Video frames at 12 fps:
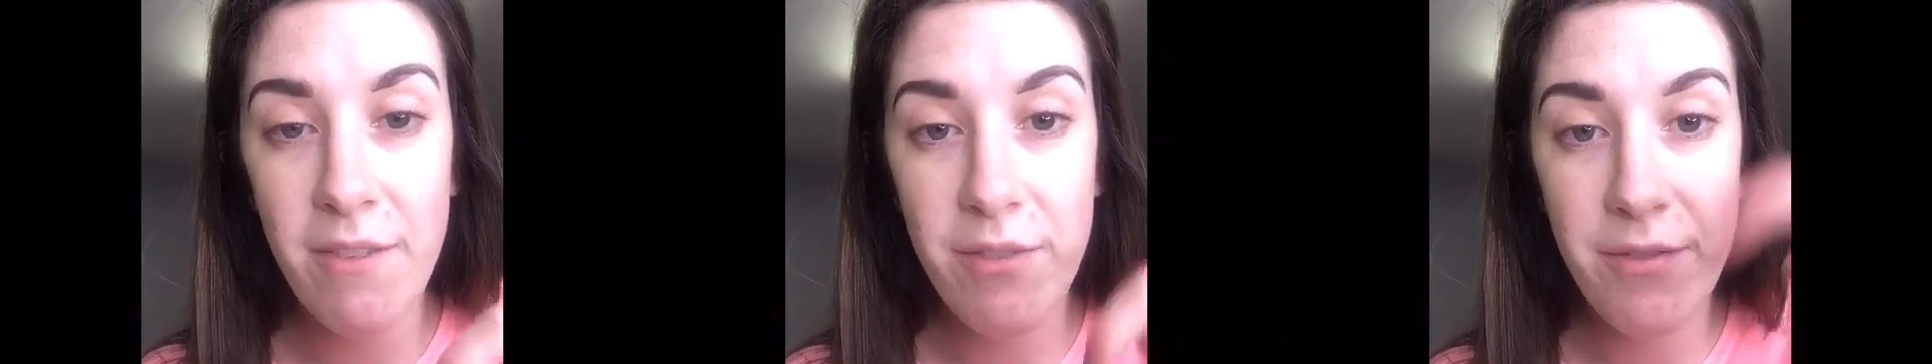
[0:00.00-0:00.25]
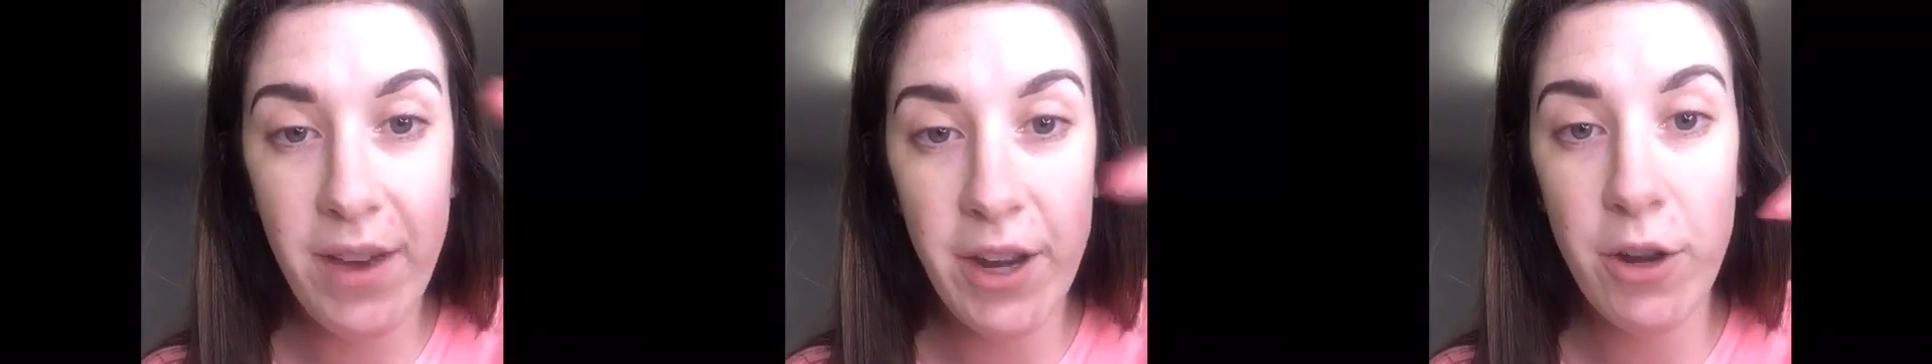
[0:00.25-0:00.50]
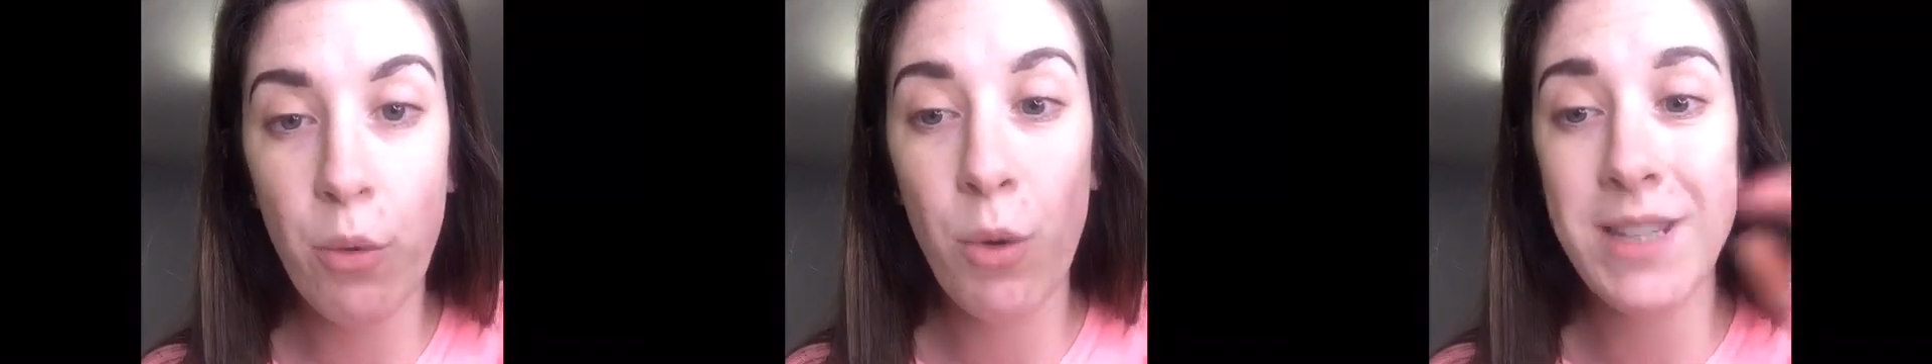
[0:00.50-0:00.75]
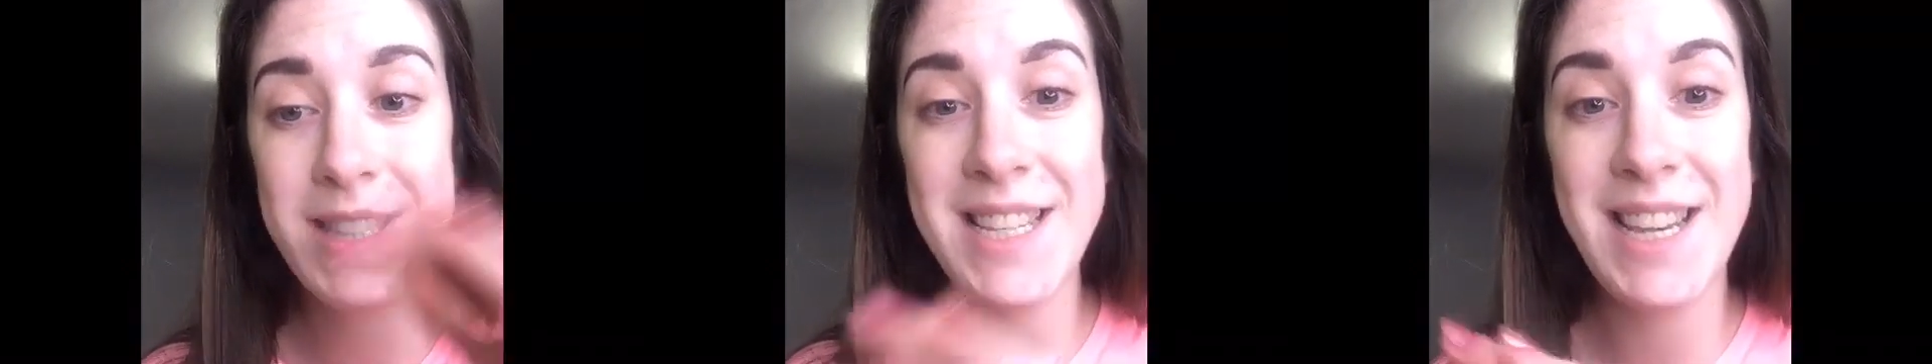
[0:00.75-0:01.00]
feather
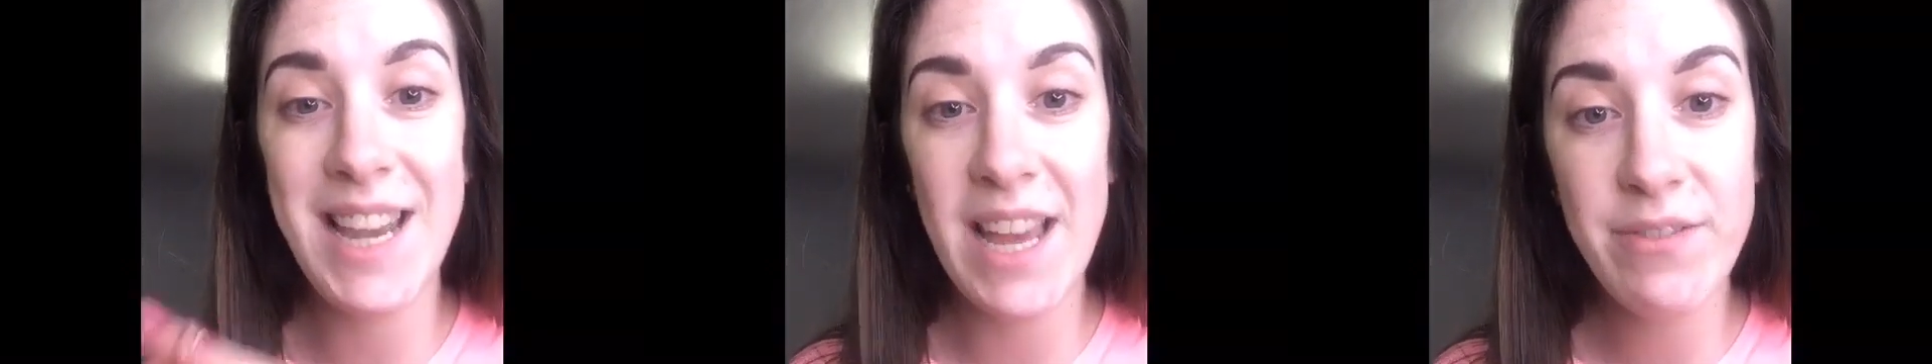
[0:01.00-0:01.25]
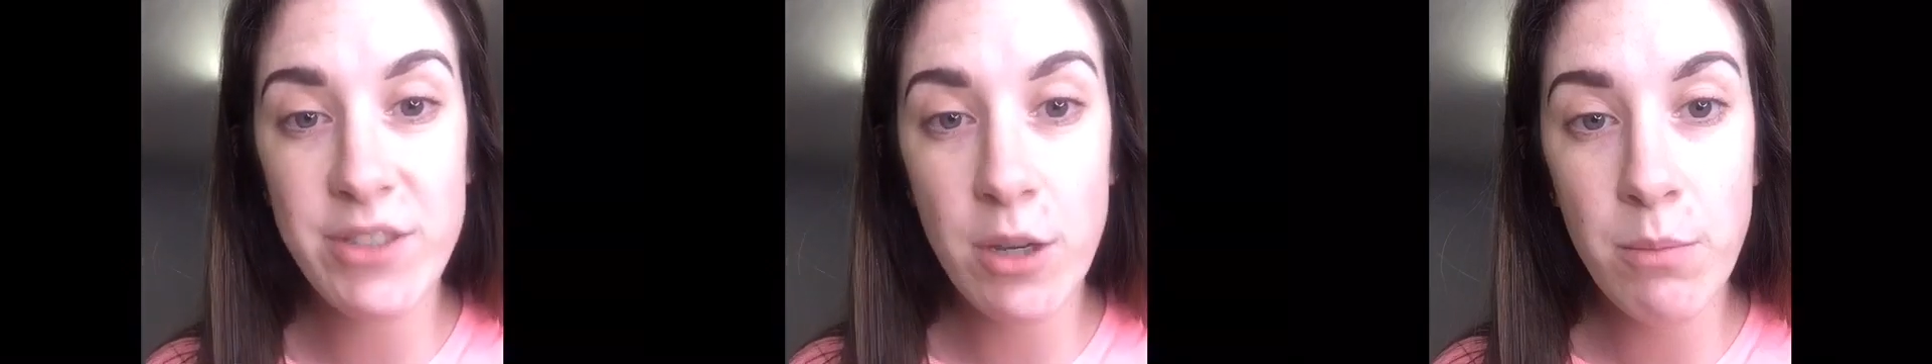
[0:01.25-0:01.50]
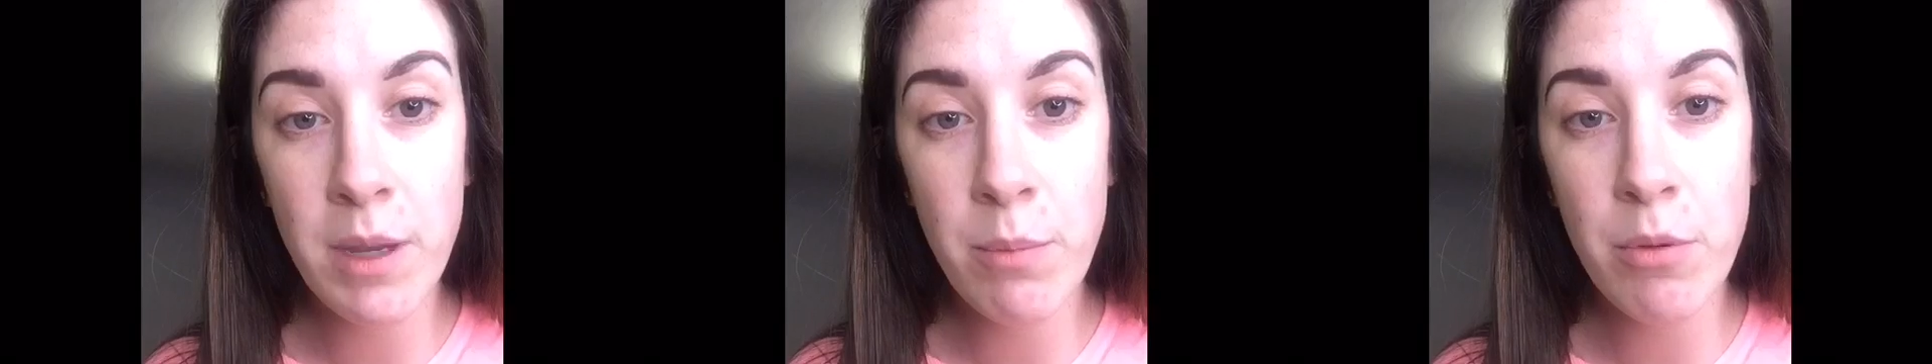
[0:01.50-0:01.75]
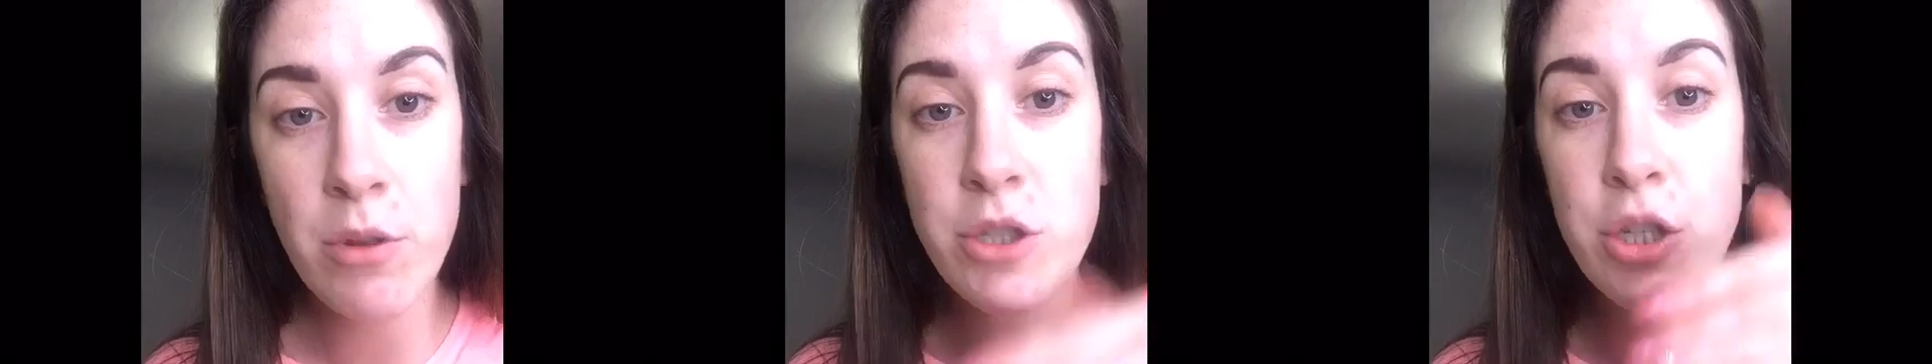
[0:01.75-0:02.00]
what's left on my
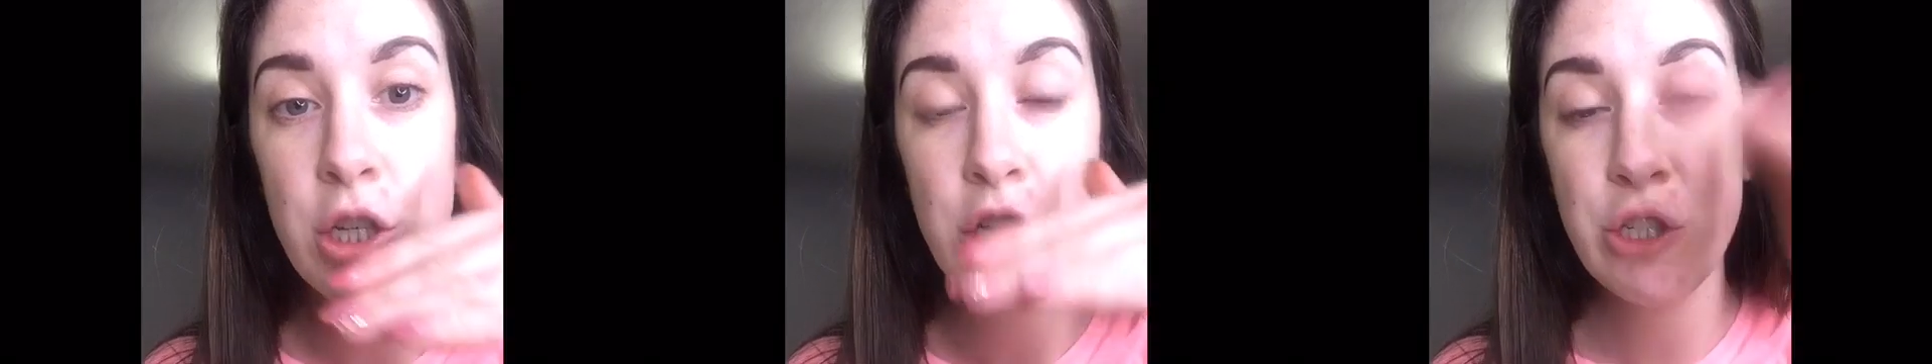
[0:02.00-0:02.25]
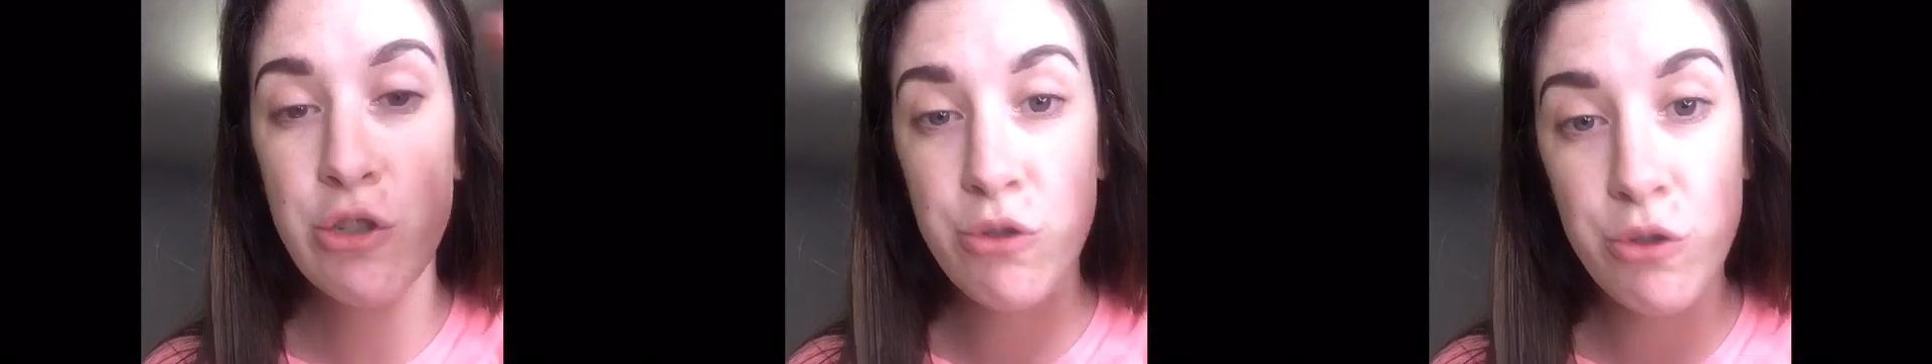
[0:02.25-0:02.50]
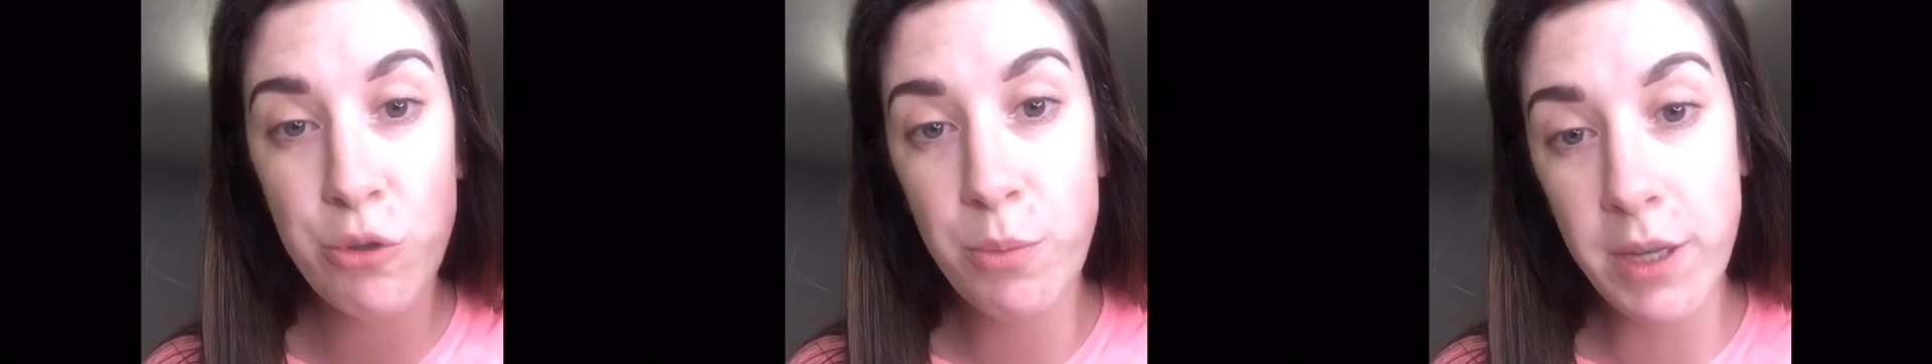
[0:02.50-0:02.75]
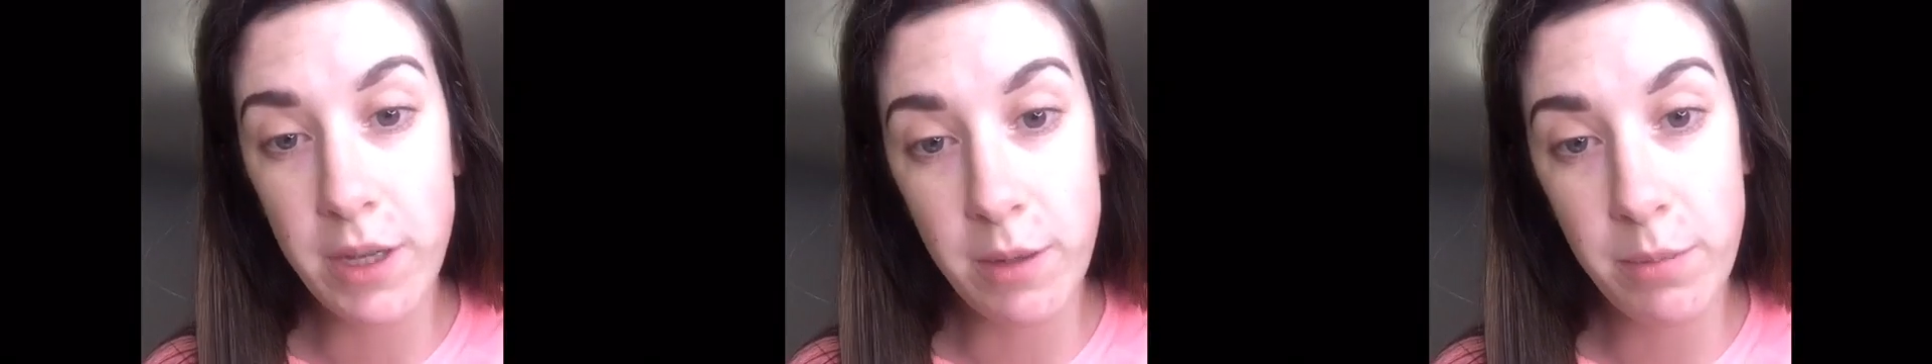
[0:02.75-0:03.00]
brush through
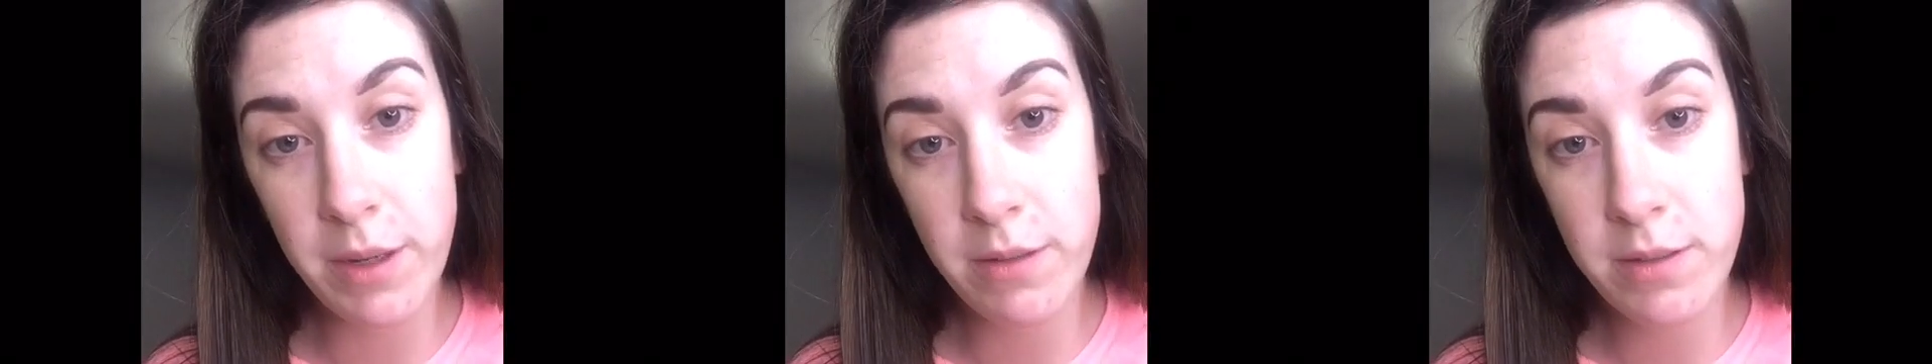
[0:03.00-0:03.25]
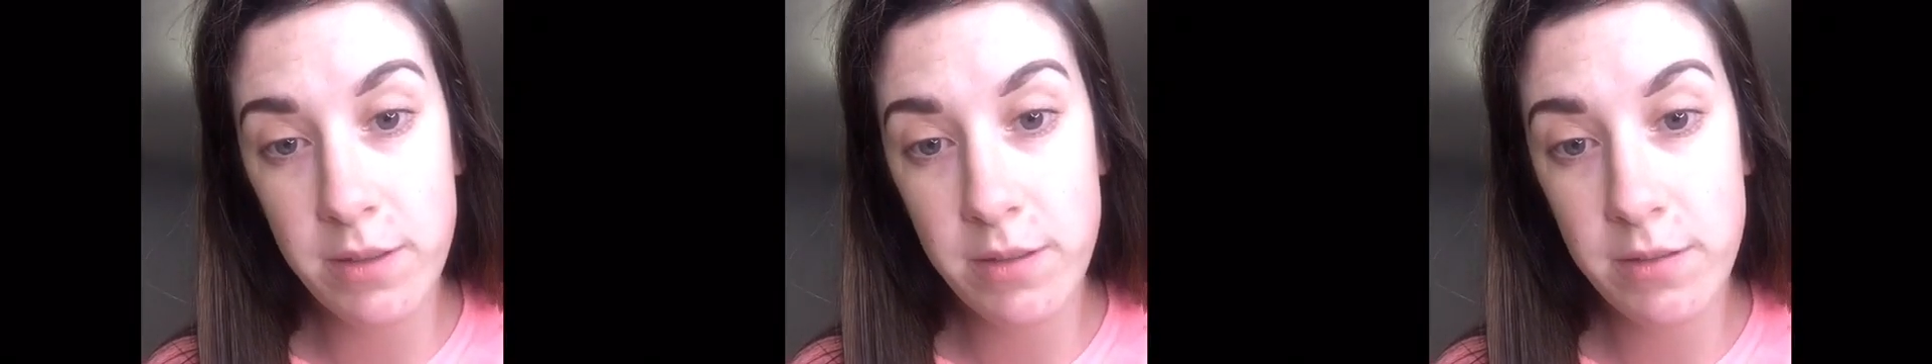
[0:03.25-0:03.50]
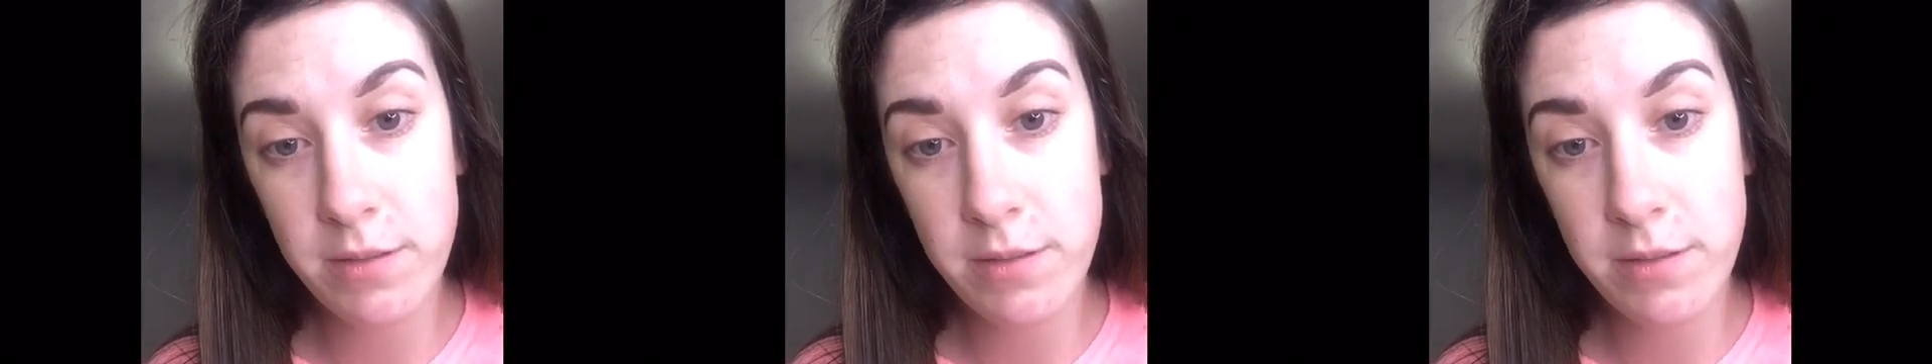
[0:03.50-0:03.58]
my eyebrows.